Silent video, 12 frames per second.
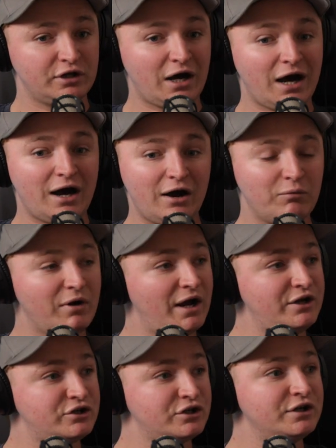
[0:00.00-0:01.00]
there are
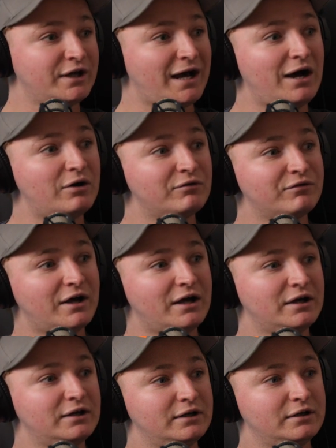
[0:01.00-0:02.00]
ways you can get out of
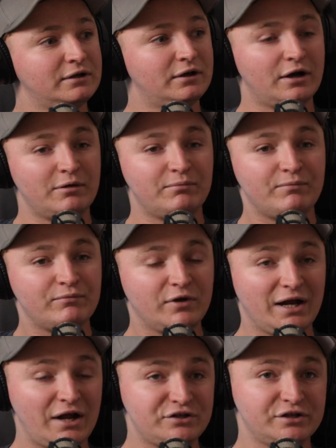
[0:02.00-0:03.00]
that. And
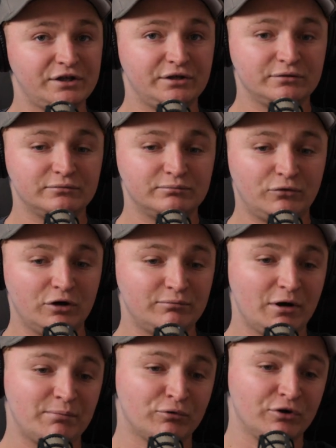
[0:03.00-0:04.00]
actually,
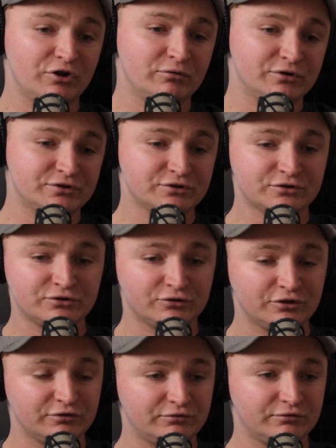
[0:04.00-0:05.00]
my brother was
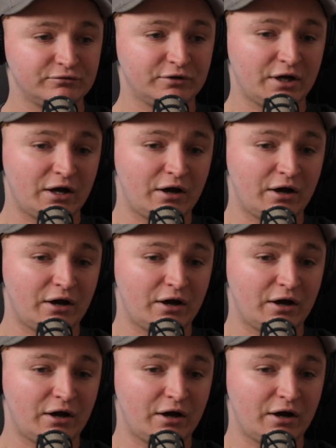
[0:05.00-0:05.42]
sort of